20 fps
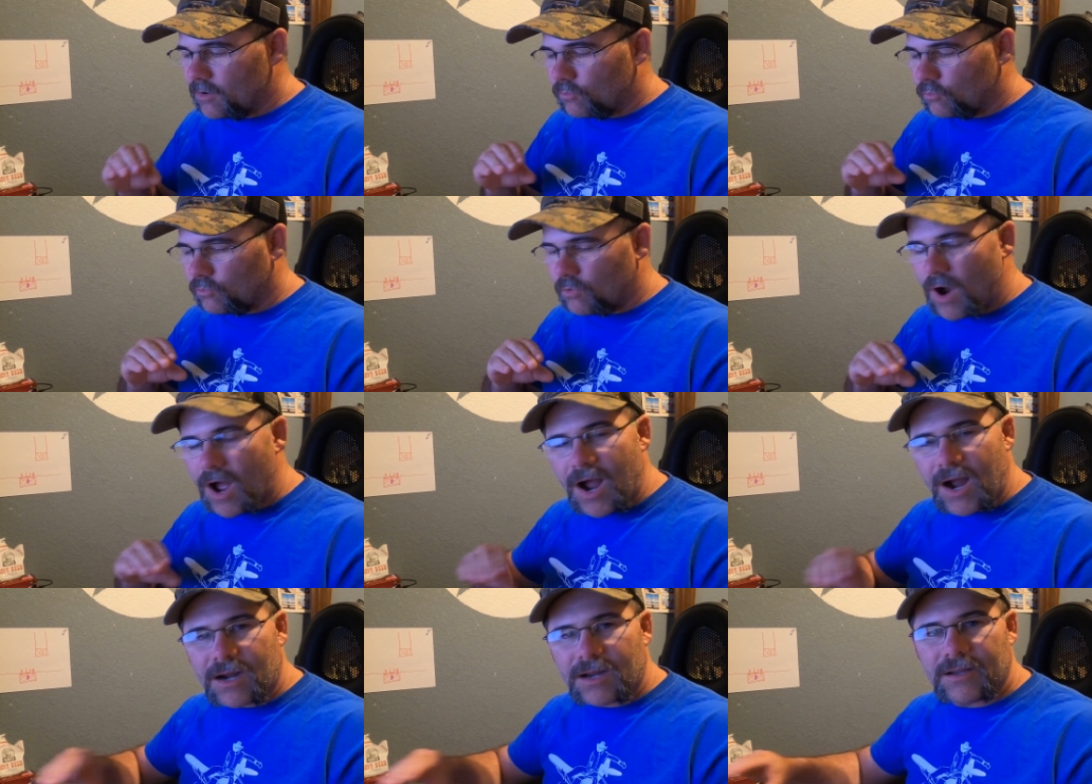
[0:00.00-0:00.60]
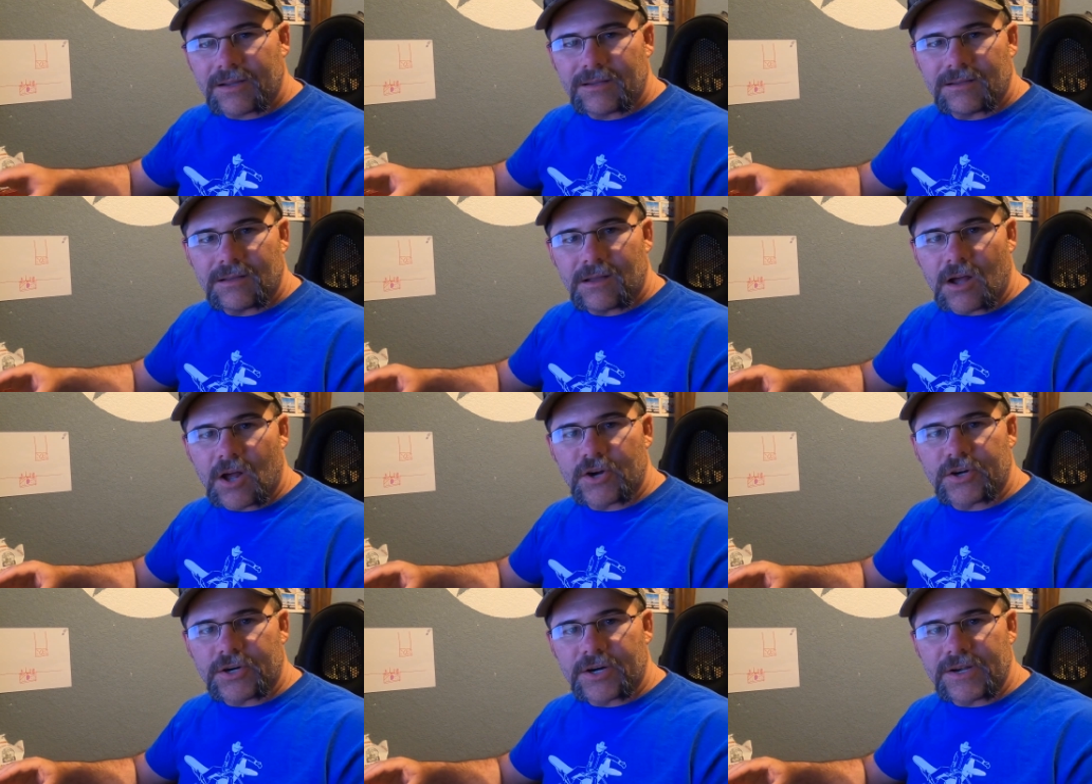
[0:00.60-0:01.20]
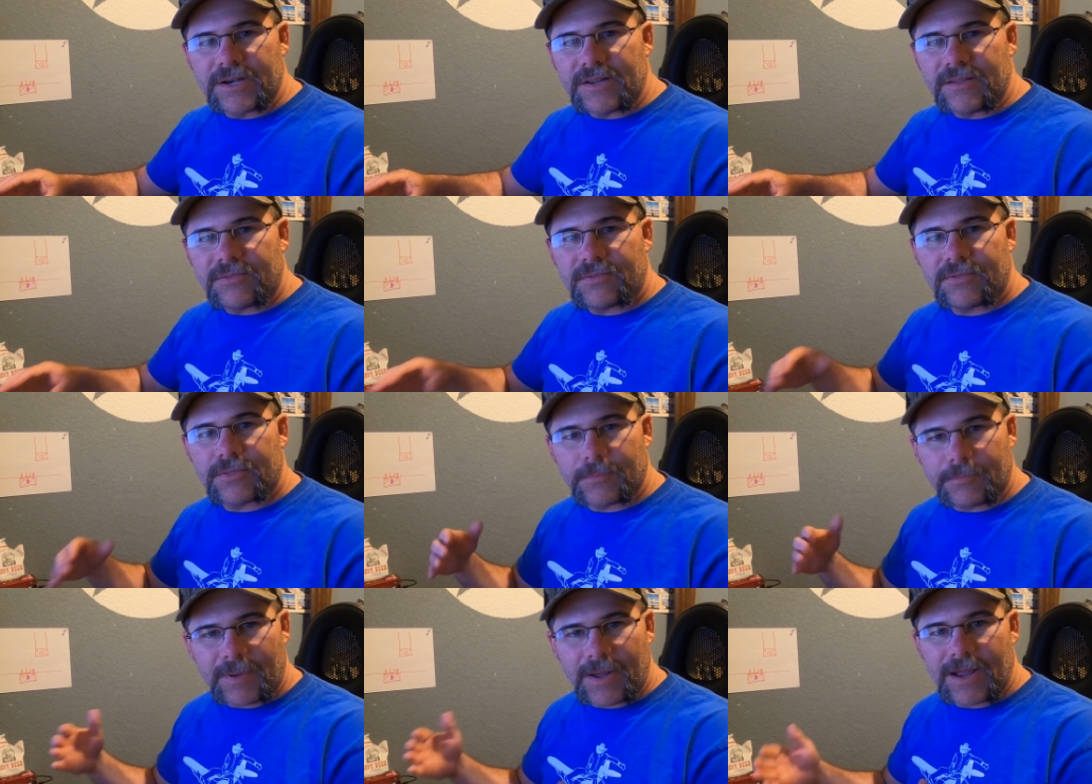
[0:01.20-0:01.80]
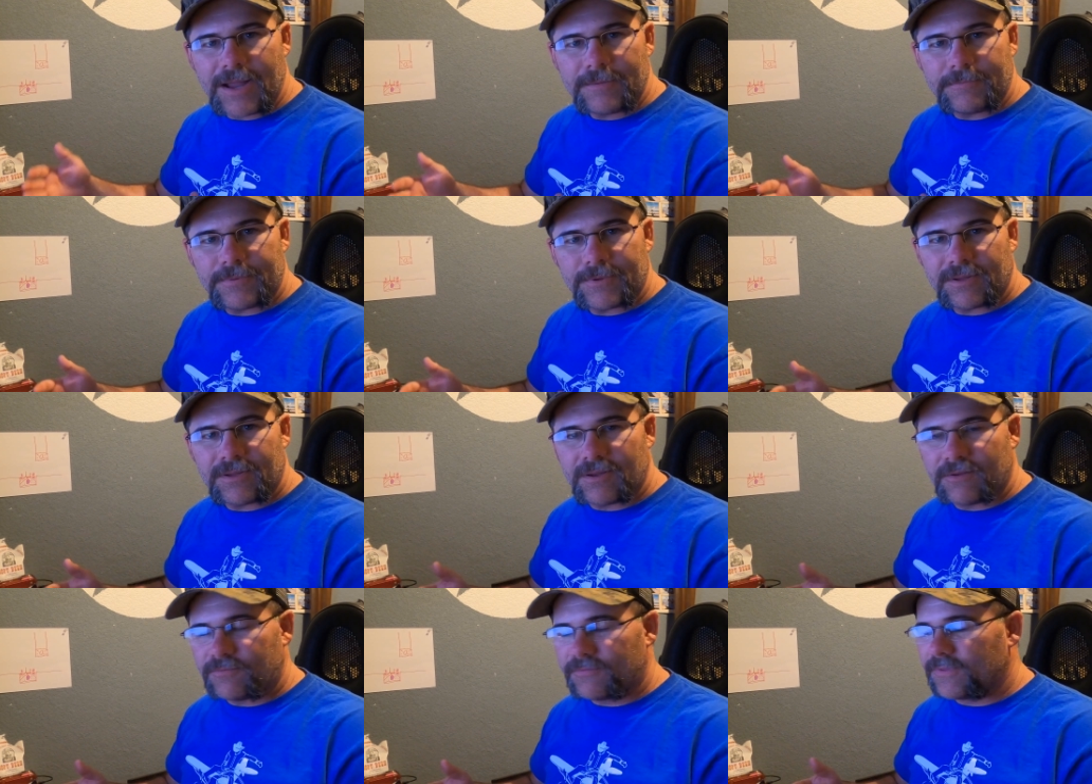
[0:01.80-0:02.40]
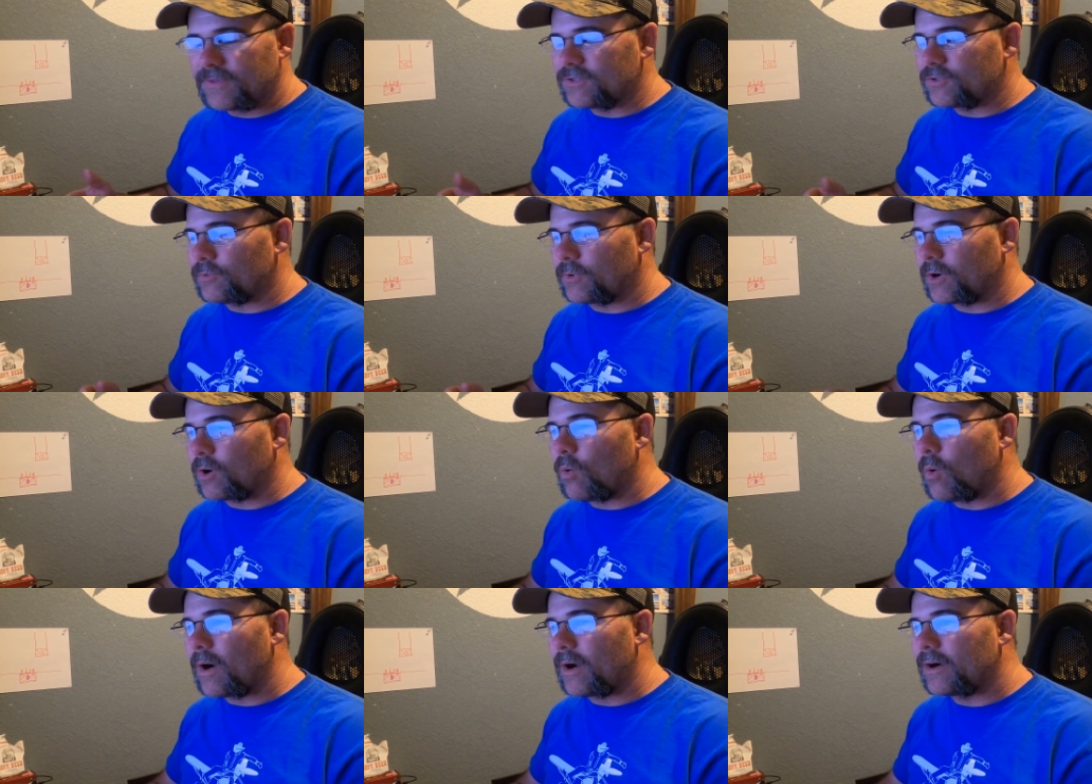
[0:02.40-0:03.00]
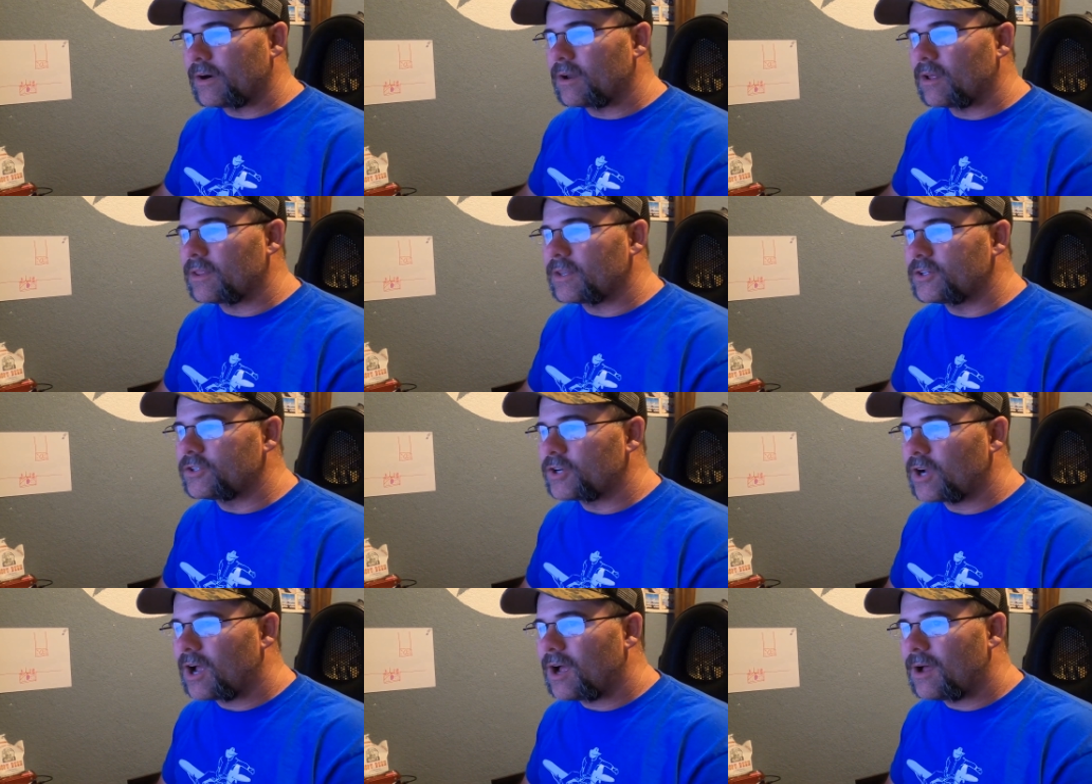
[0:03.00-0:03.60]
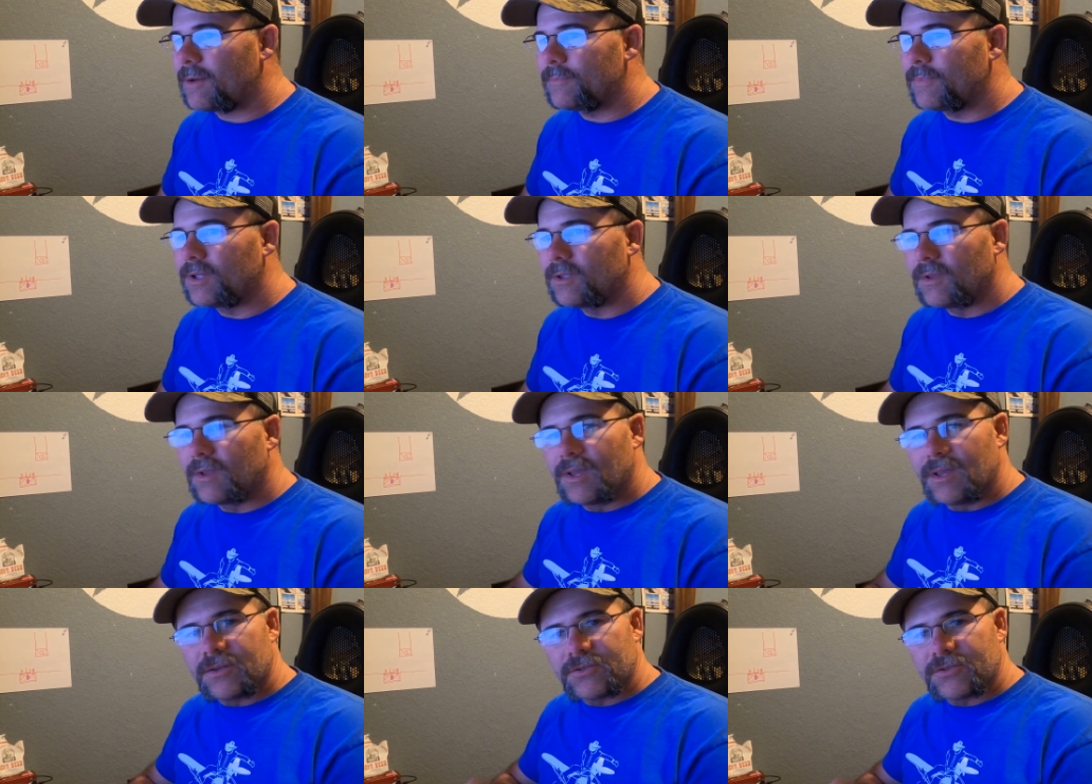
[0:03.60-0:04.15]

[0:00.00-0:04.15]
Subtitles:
rock underneath the pipe if it's required on the job.